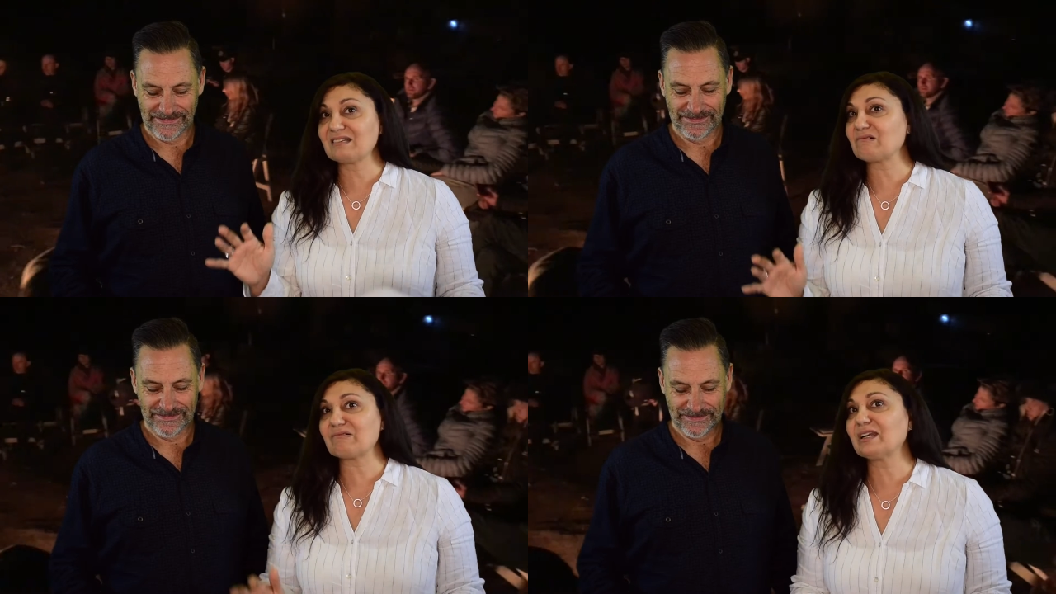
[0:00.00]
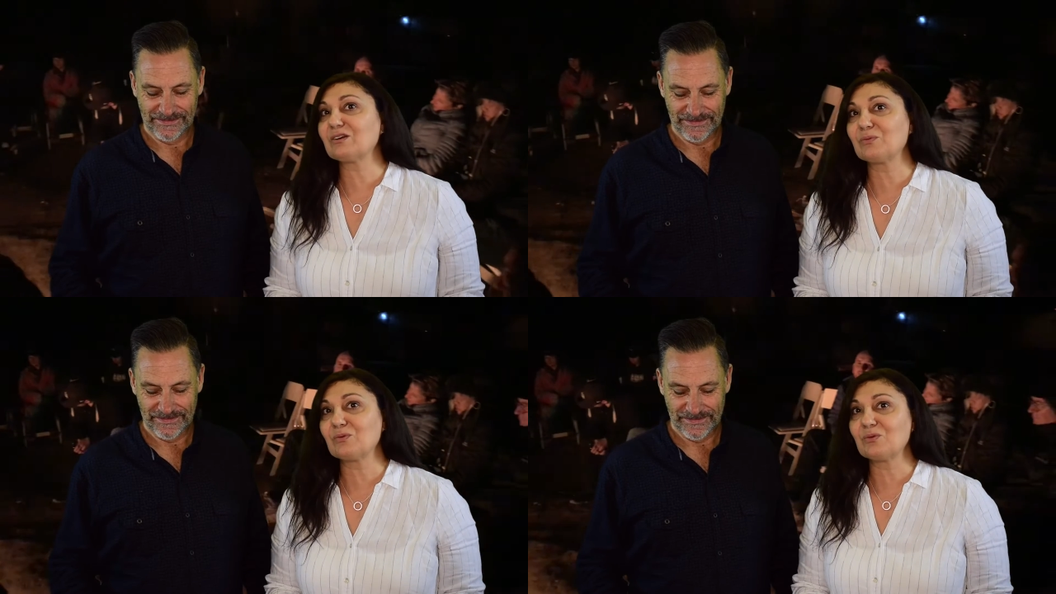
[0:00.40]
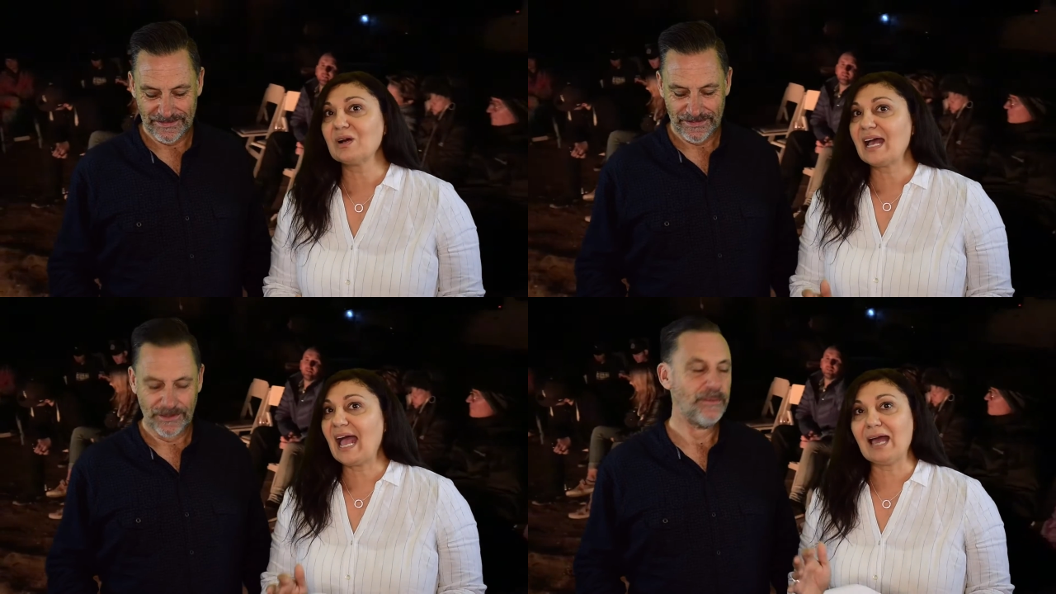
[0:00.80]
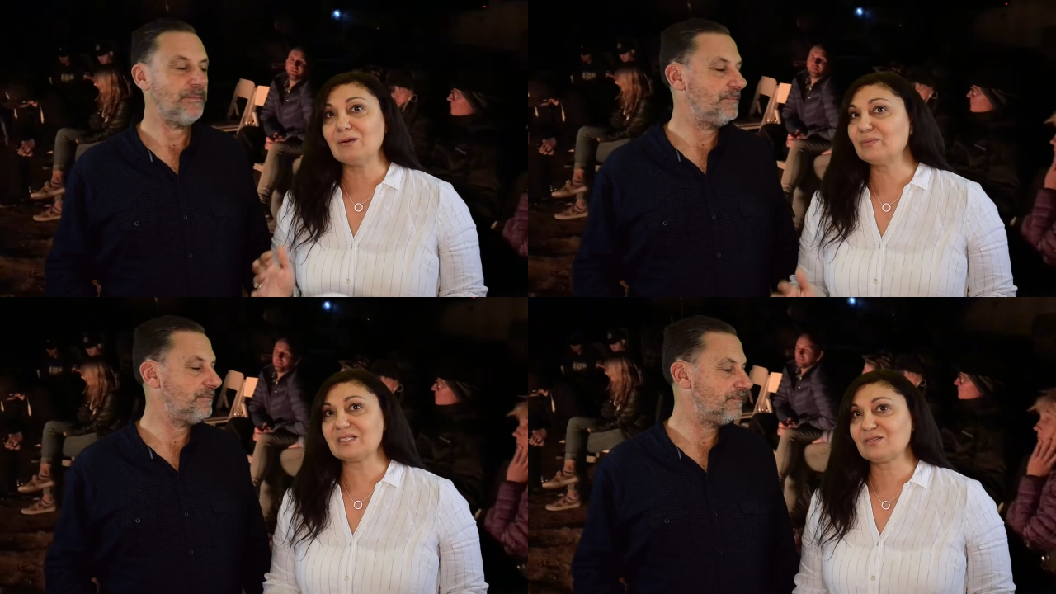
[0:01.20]
Speaker 1: incredible
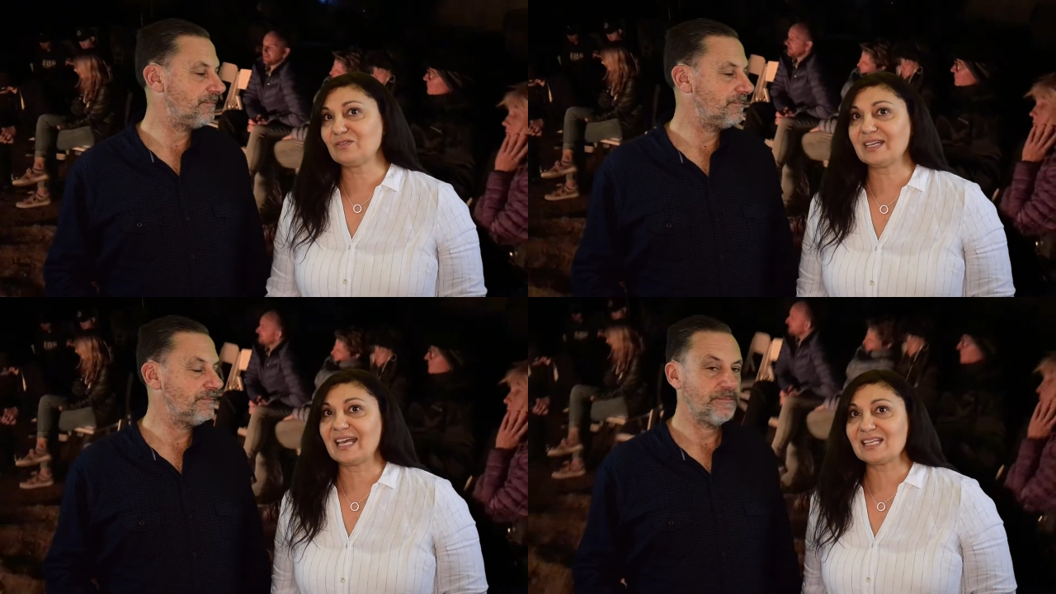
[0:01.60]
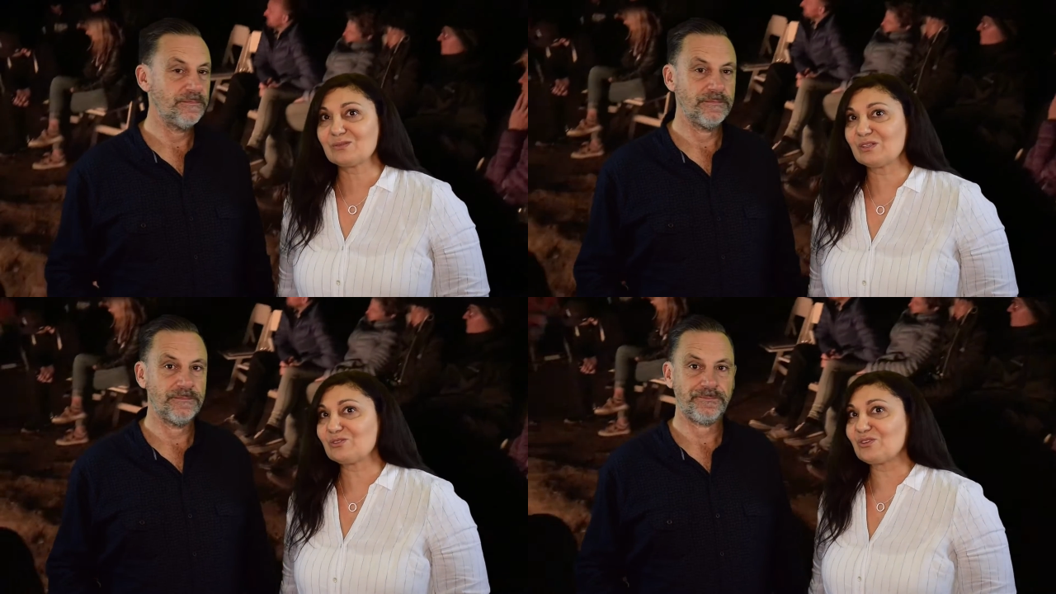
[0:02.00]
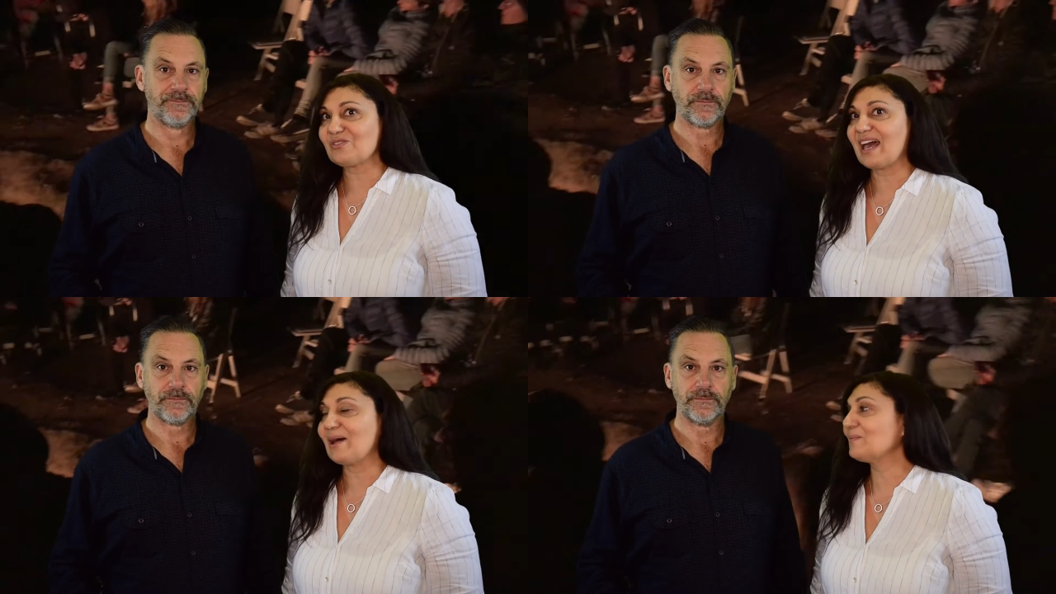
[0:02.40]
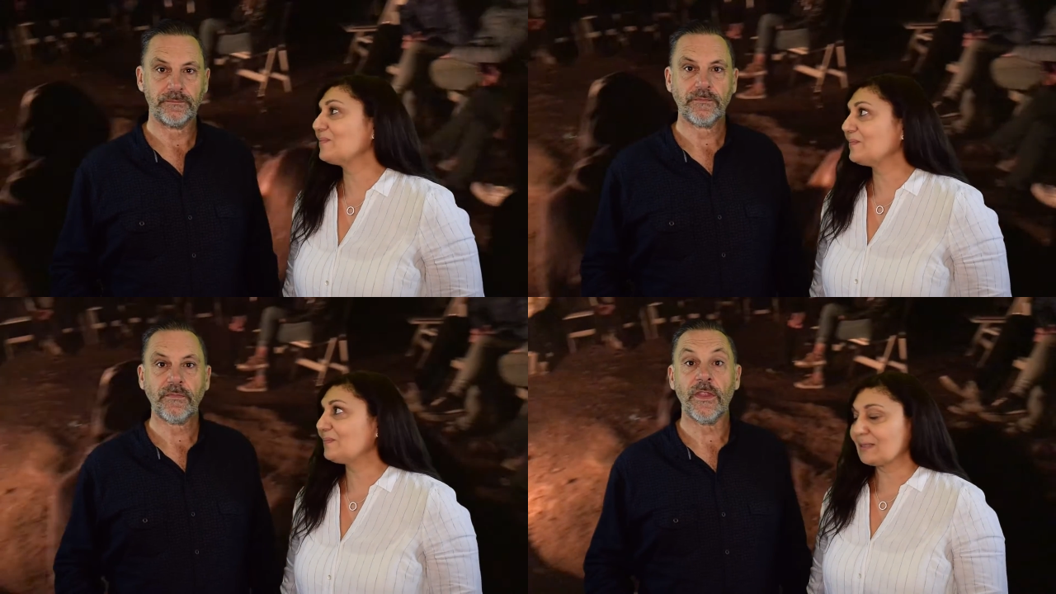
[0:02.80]
atmosphere as we do that.
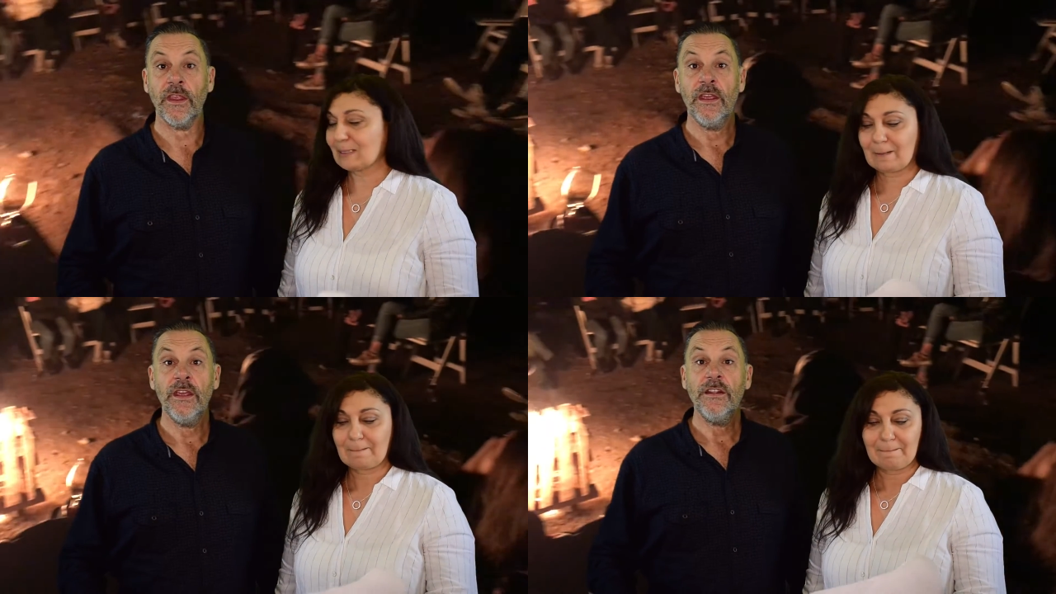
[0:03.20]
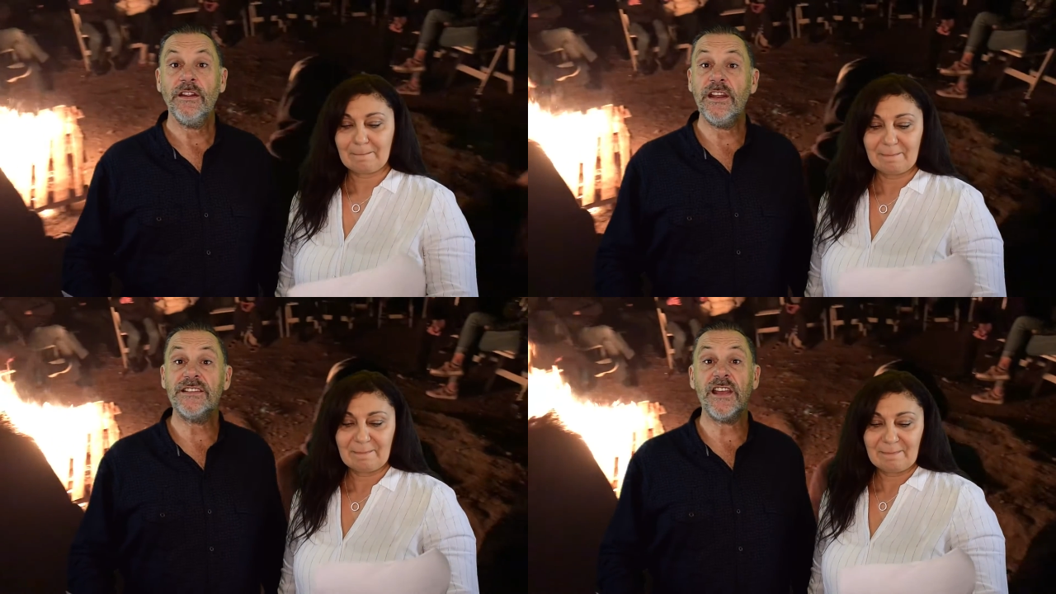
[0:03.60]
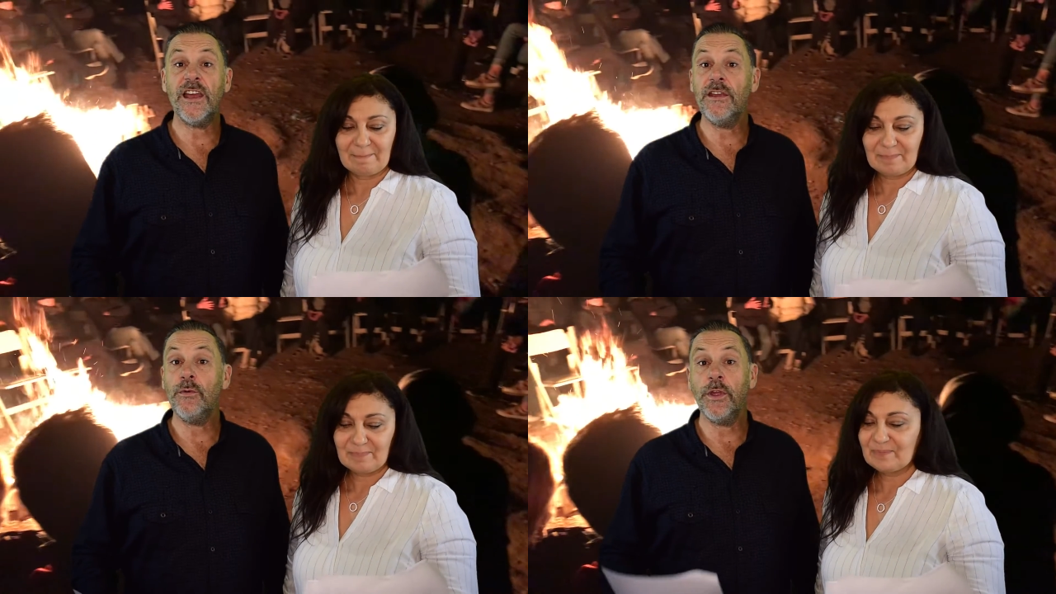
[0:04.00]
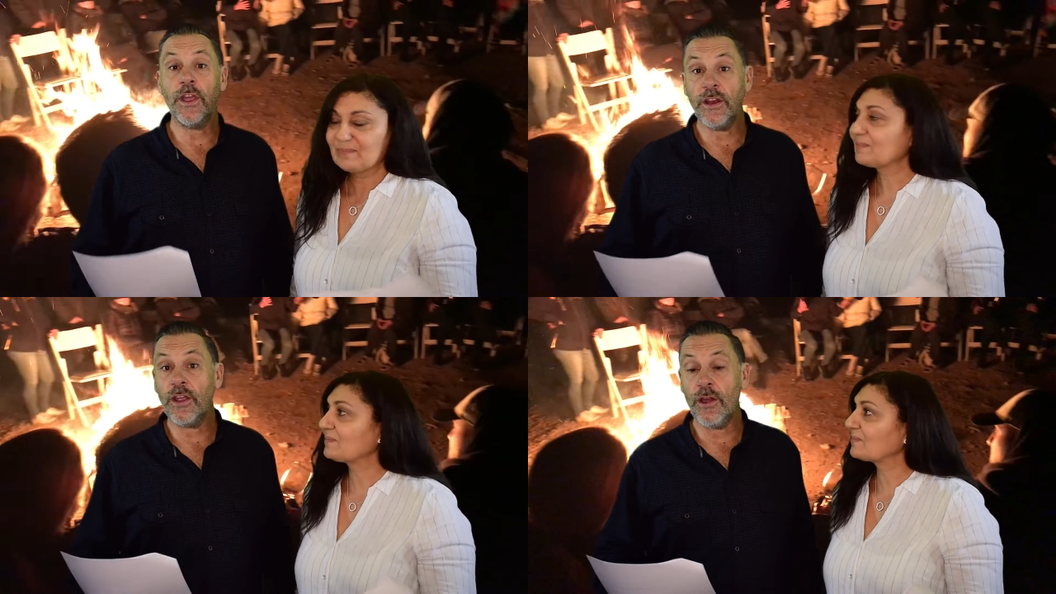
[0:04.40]
Speaker 2: The next day, we're
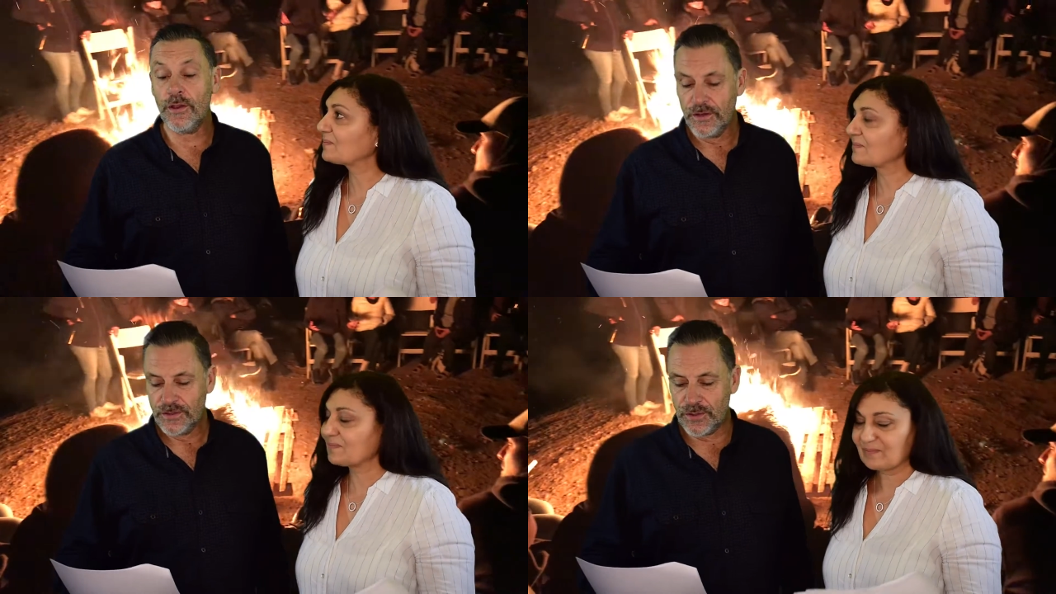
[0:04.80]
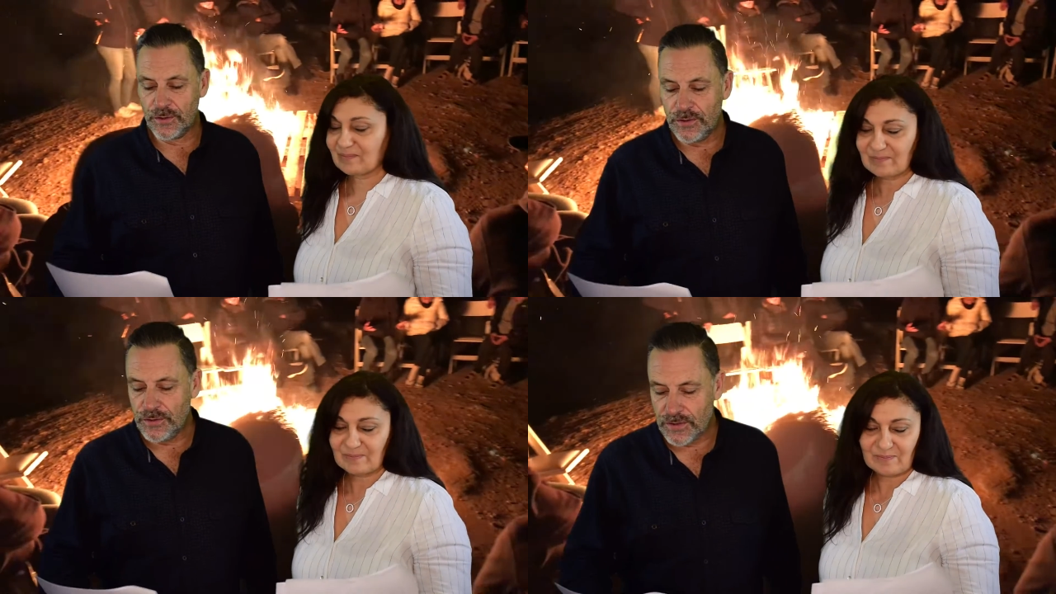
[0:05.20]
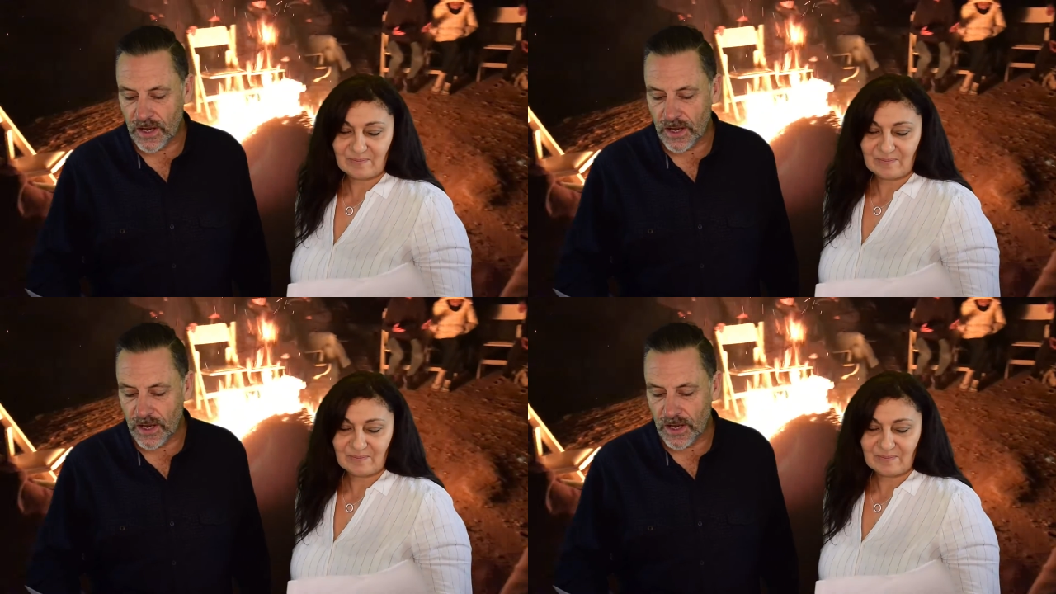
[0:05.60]
going to go to